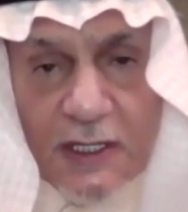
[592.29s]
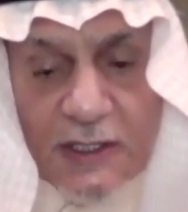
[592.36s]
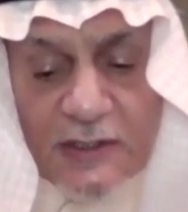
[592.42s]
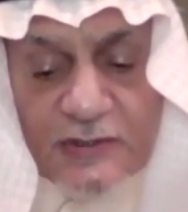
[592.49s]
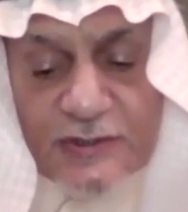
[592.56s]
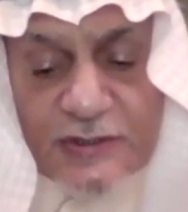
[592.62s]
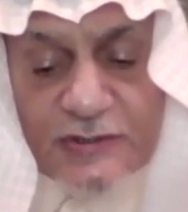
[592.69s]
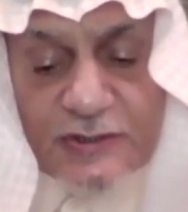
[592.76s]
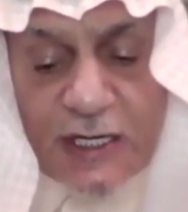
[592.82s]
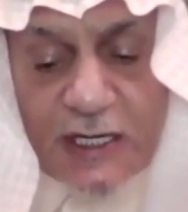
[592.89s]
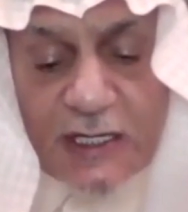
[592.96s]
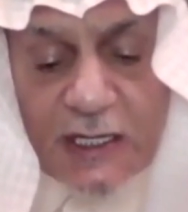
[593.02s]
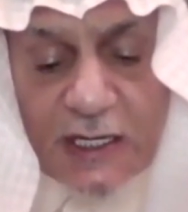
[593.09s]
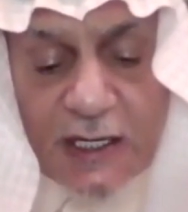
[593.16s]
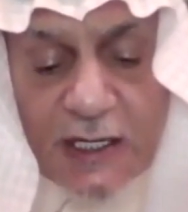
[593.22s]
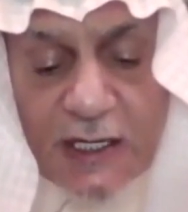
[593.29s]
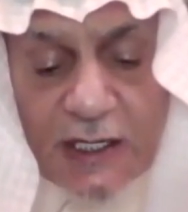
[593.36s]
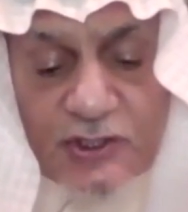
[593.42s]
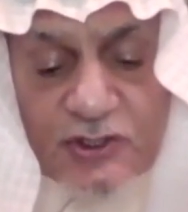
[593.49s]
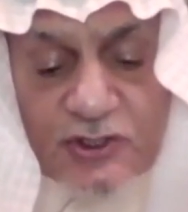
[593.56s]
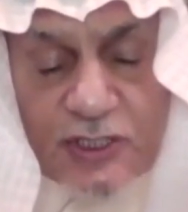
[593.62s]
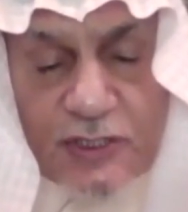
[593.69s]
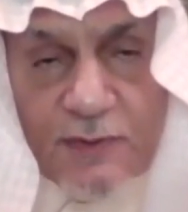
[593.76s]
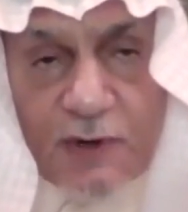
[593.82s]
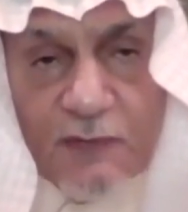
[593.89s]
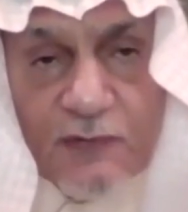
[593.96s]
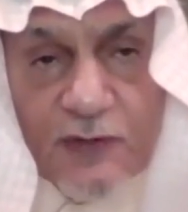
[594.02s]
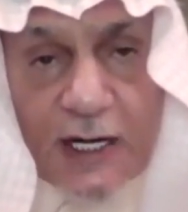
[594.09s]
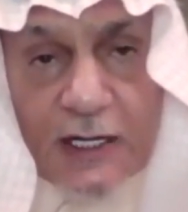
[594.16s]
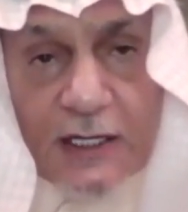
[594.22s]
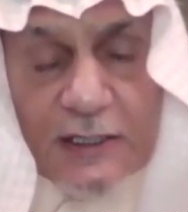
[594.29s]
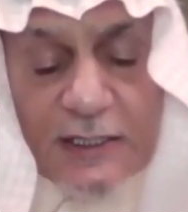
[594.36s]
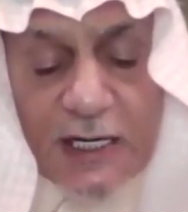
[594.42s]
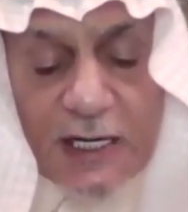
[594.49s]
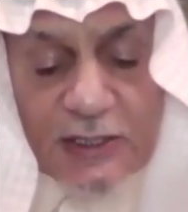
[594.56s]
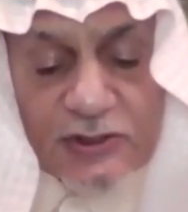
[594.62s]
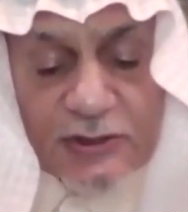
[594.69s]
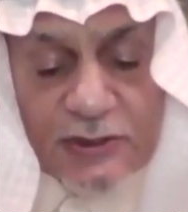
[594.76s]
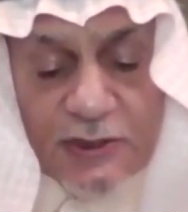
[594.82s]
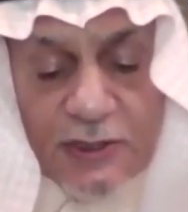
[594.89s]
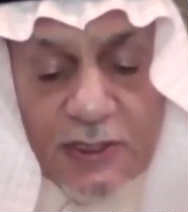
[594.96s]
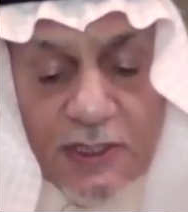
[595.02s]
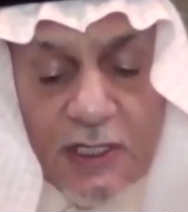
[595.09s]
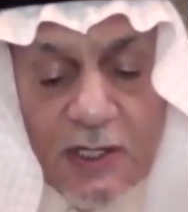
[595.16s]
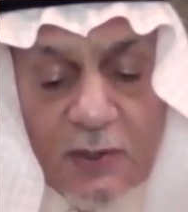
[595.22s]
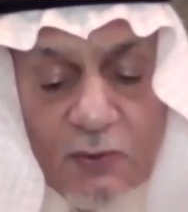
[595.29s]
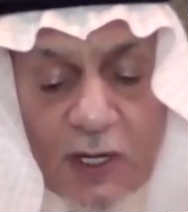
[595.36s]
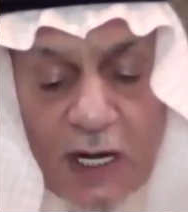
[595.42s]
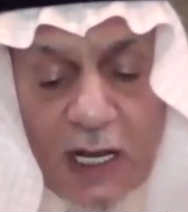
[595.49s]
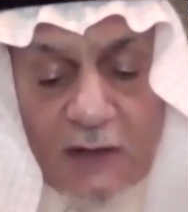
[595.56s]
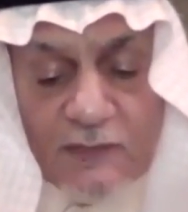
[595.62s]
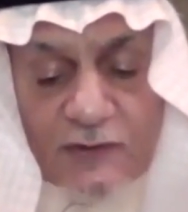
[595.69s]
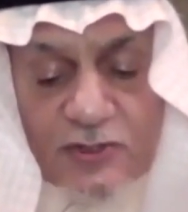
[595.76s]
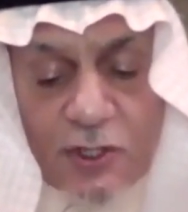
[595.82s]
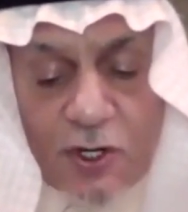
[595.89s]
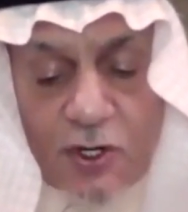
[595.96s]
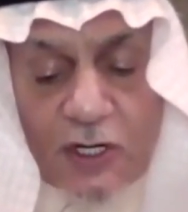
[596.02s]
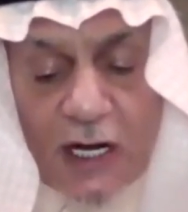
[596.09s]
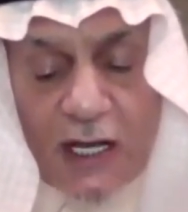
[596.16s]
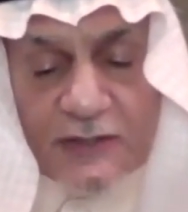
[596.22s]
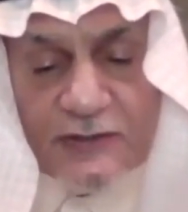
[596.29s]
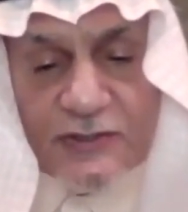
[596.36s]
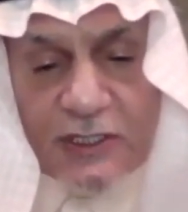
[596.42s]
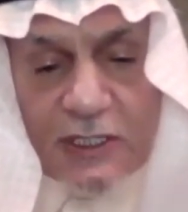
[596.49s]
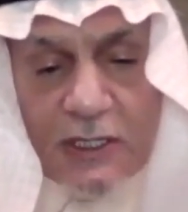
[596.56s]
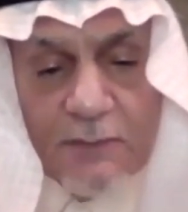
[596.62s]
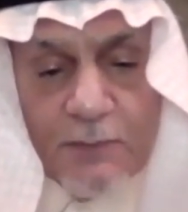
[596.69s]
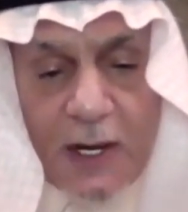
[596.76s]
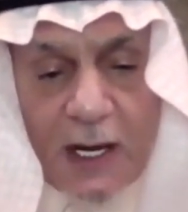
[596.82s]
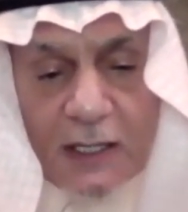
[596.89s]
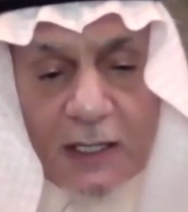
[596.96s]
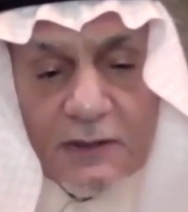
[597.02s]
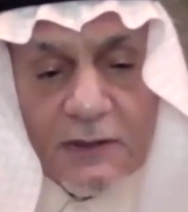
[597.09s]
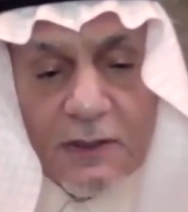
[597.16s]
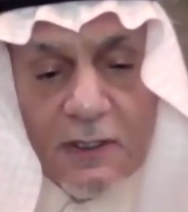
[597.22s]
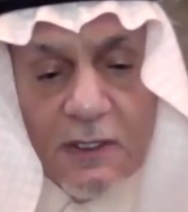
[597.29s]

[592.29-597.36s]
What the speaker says: in sustaining a regime of their creation will have its long-lasting impact